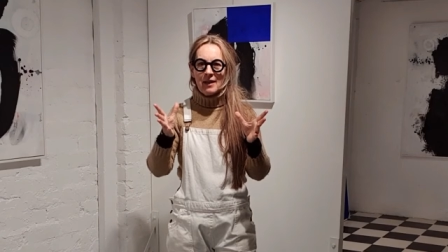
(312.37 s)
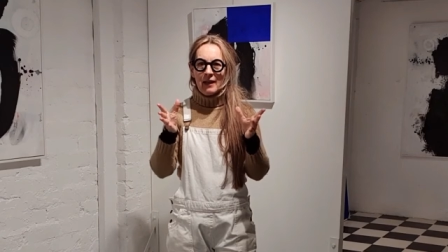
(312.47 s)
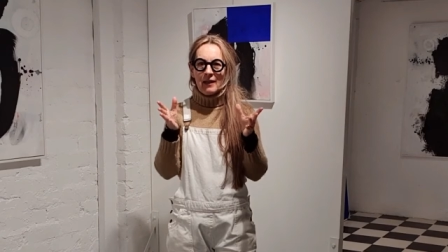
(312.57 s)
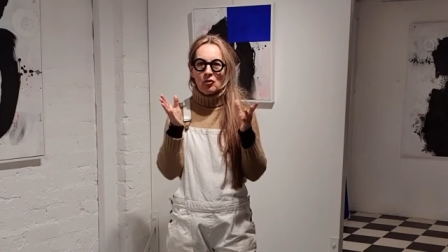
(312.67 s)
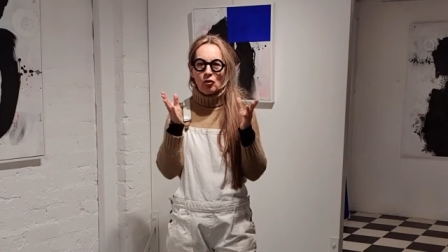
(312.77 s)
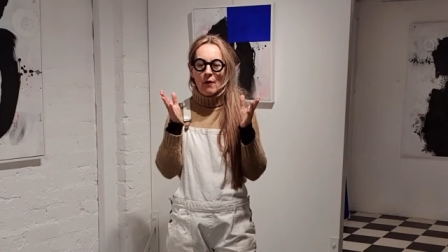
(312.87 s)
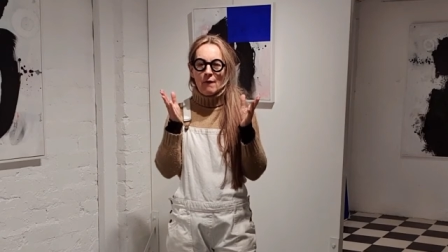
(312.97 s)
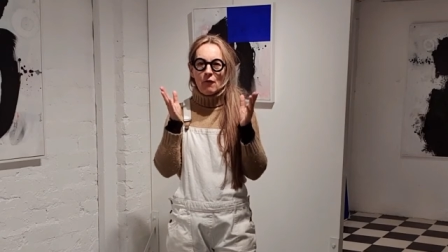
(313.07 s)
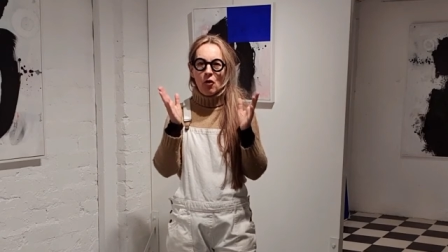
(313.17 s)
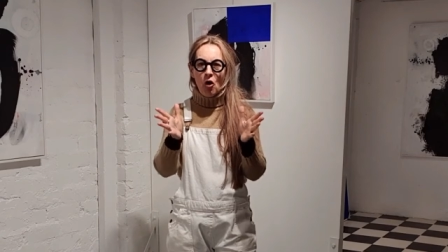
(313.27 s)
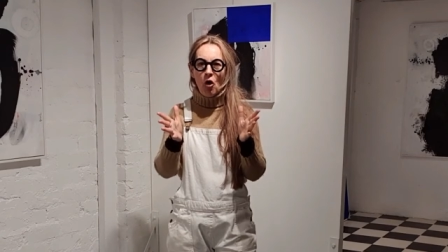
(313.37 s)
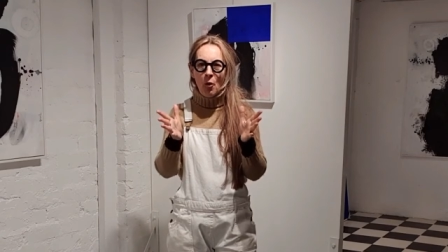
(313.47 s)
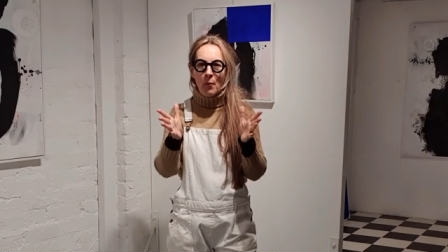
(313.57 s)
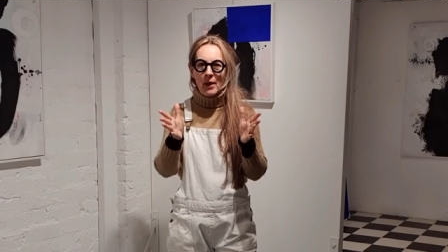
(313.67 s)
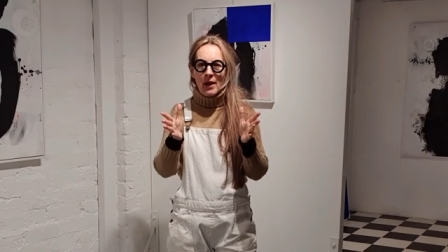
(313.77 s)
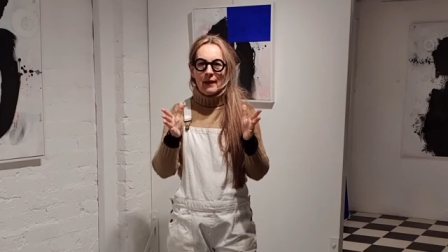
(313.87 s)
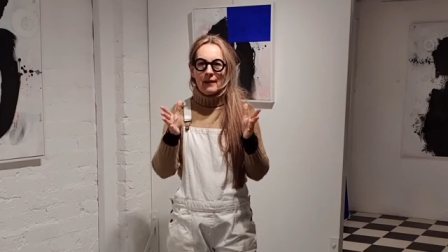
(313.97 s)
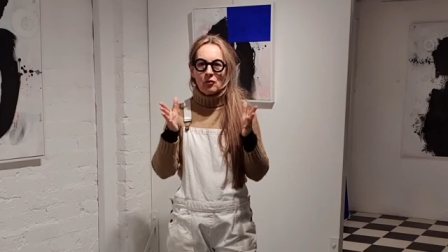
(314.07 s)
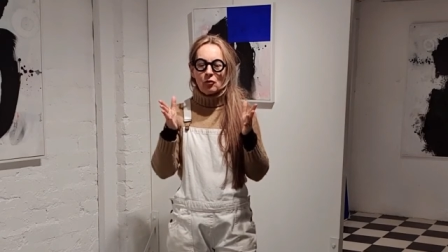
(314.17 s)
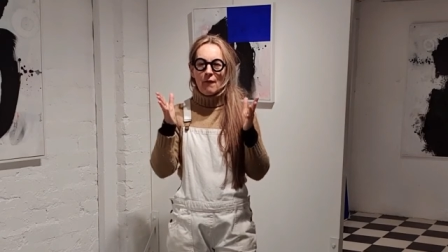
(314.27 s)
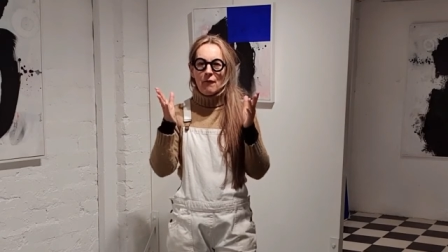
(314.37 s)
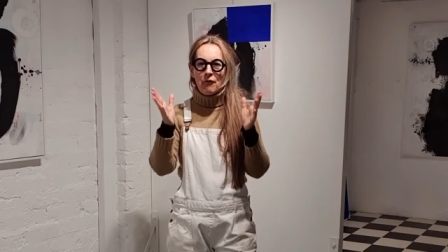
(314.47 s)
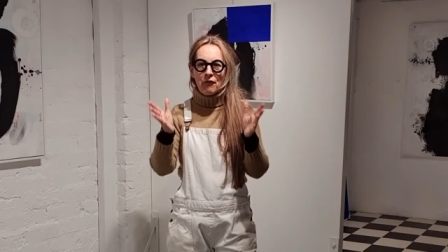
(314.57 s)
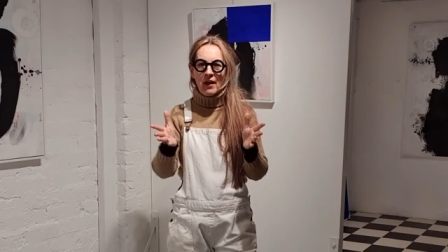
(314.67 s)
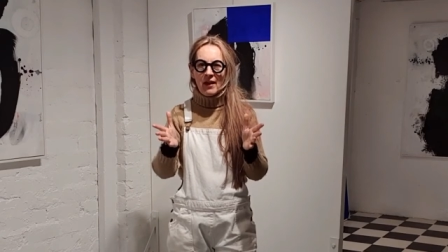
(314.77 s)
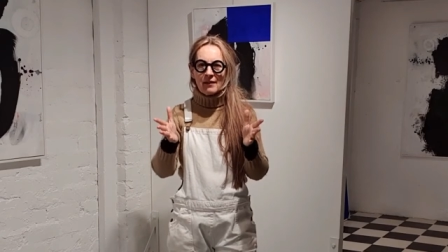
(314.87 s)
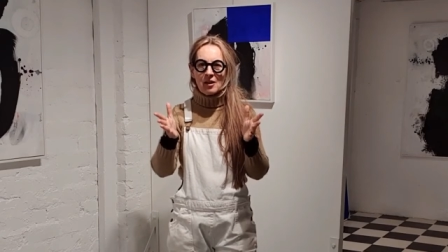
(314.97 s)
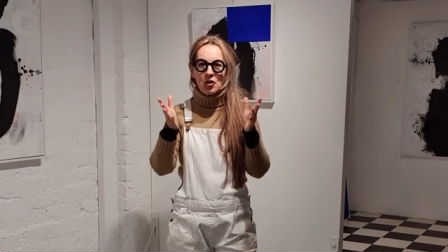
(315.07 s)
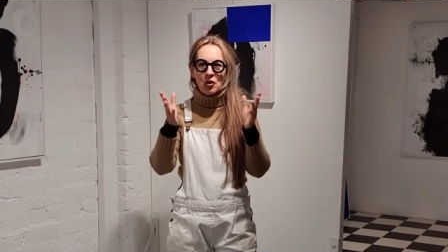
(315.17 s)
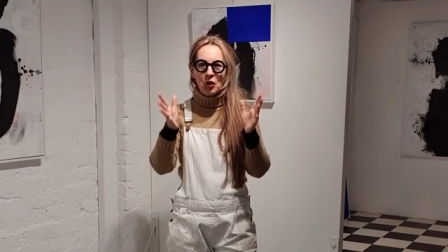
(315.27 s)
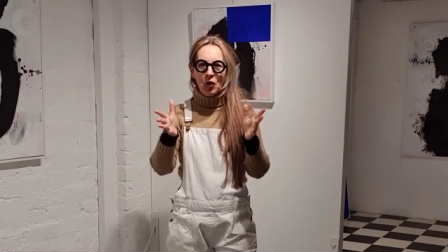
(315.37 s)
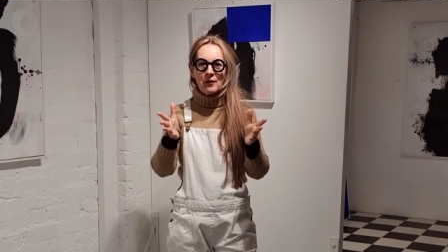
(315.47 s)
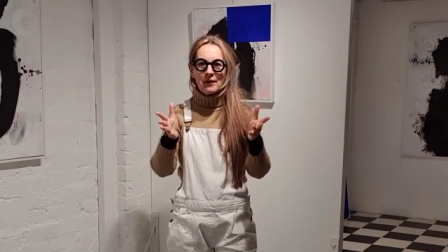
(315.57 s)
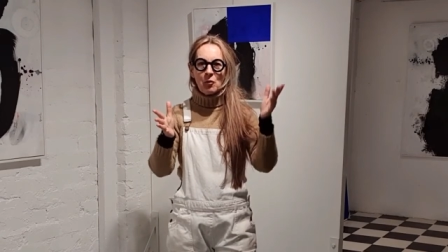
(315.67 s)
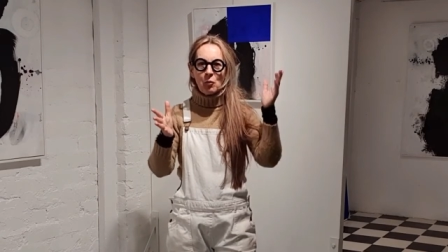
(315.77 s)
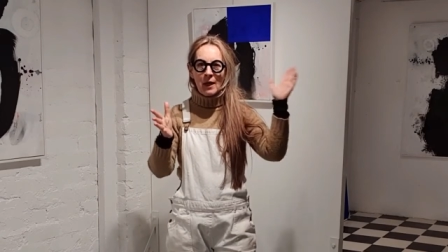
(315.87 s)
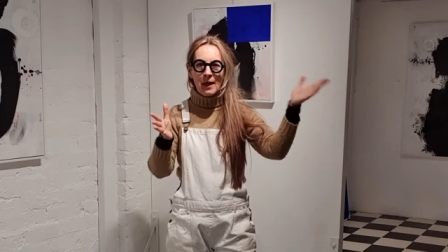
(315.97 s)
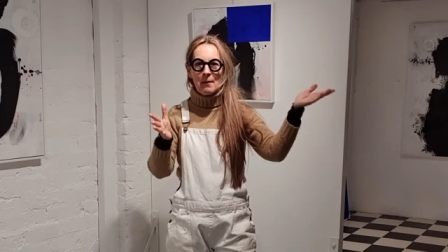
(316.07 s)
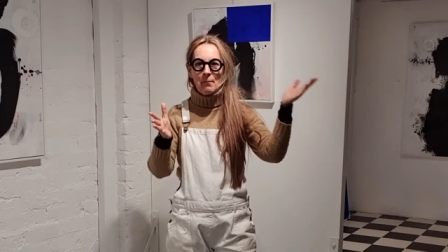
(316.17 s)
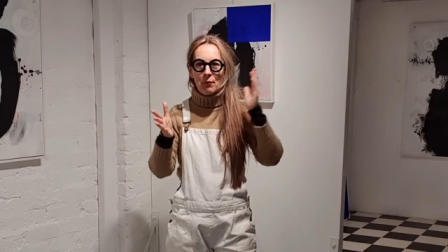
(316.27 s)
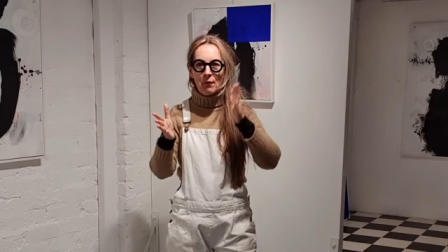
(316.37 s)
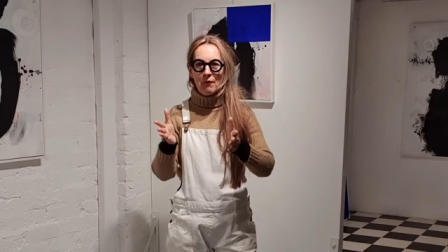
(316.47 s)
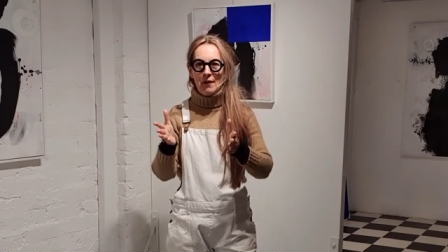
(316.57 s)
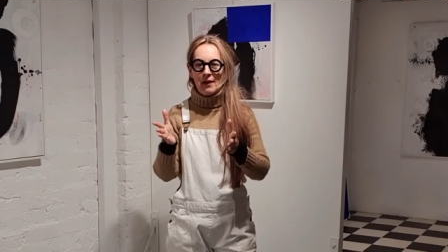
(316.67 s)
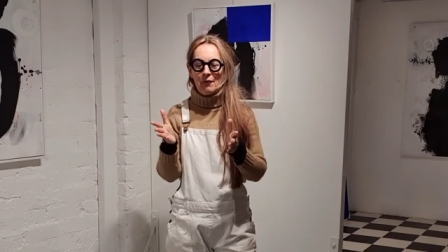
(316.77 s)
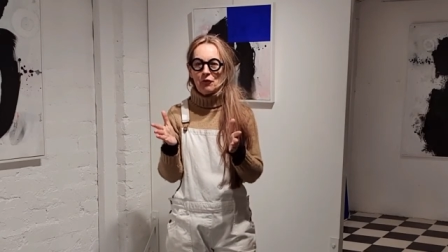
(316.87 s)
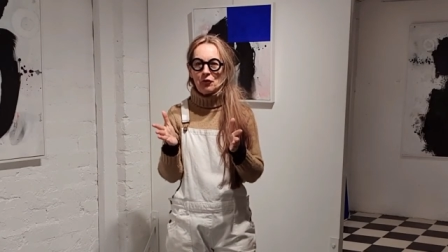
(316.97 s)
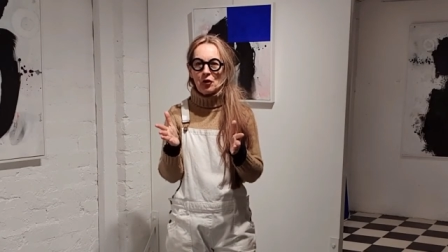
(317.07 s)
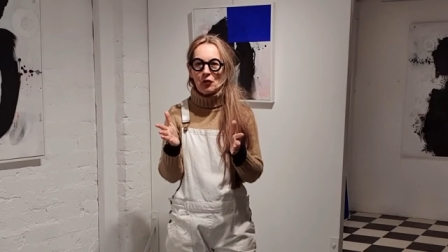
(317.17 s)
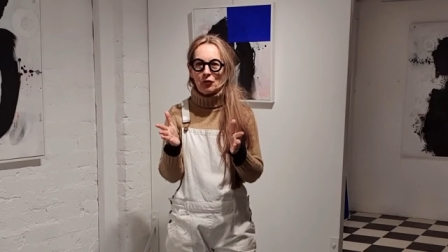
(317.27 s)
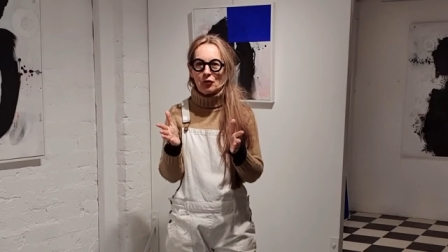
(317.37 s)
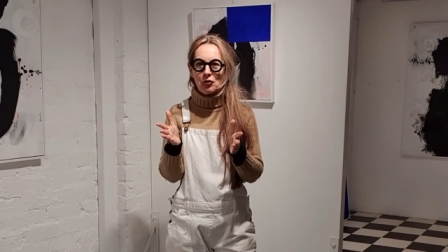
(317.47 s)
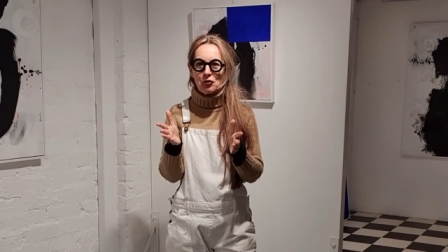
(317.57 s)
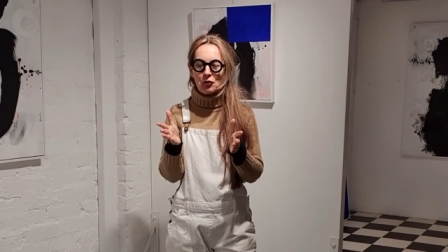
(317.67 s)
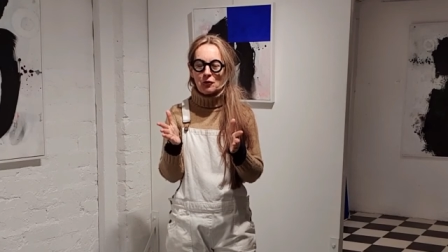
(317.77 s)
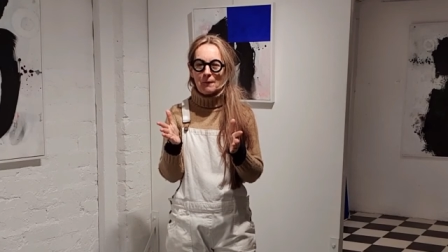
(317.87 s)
is to have hope, is to have faith in a God that will provide for a solution.